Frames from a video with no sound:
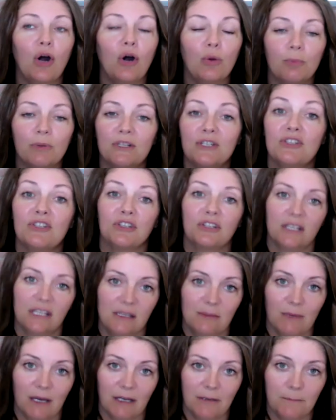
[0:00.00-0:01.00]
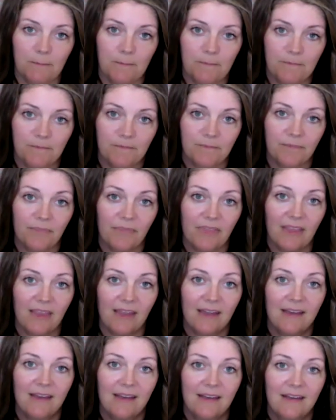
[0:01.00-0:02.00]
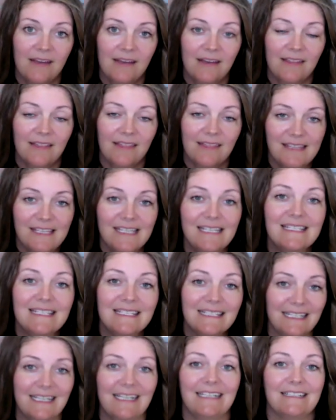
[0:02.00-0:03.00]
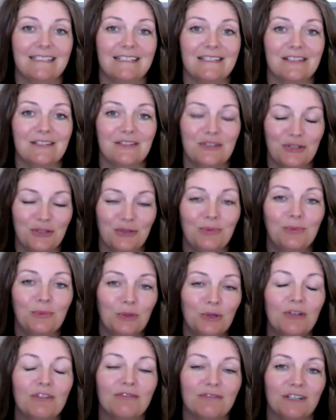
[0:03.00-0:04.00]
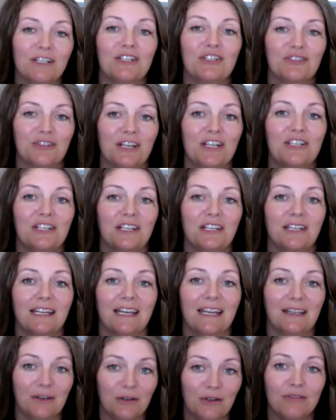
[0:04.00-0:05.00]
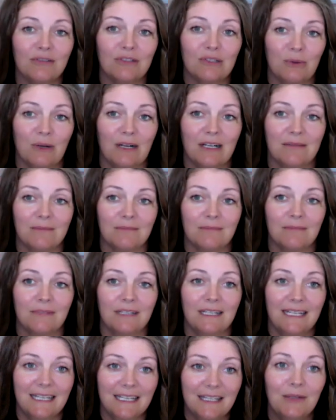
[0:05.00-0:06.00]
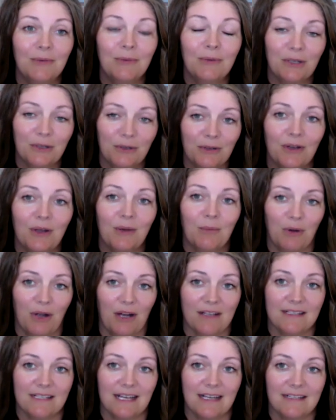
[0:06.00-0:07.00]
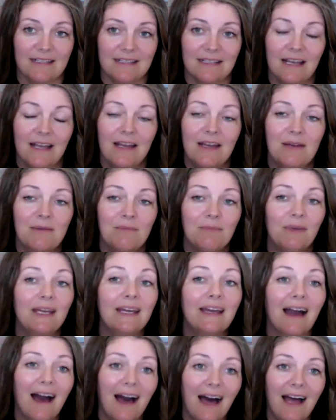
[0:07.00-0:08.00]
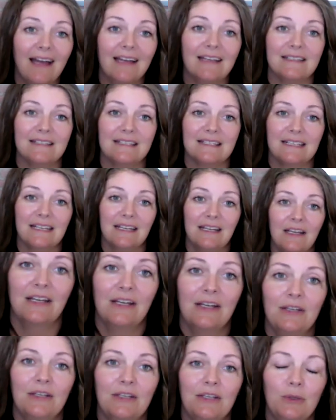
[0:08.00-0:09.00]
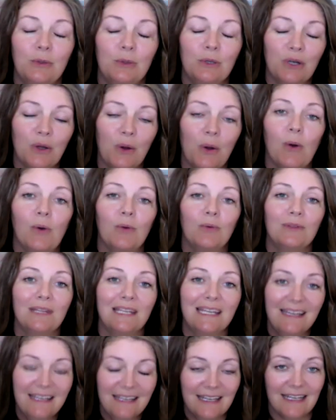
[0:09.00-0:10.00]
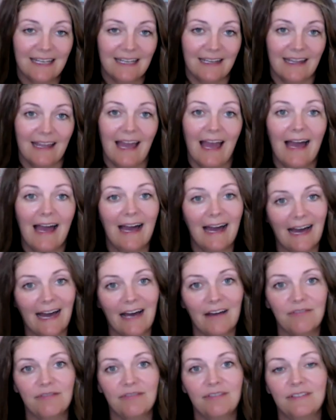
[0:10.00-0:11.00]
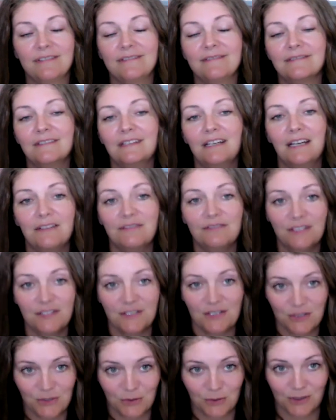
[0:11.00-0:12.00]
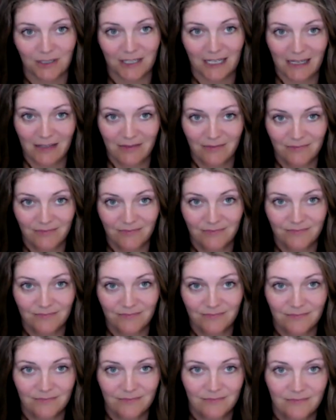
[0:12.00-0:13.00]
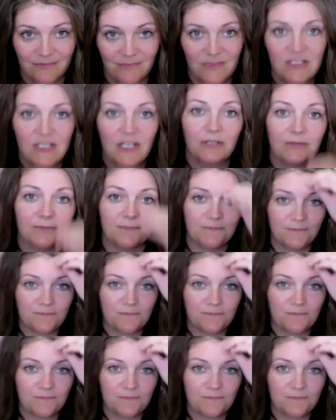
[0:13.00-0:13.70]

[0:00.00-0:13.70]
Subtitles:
opens your email. This leads to more frustration and overwhelm in the recruiting process because you are only getting half of the story. So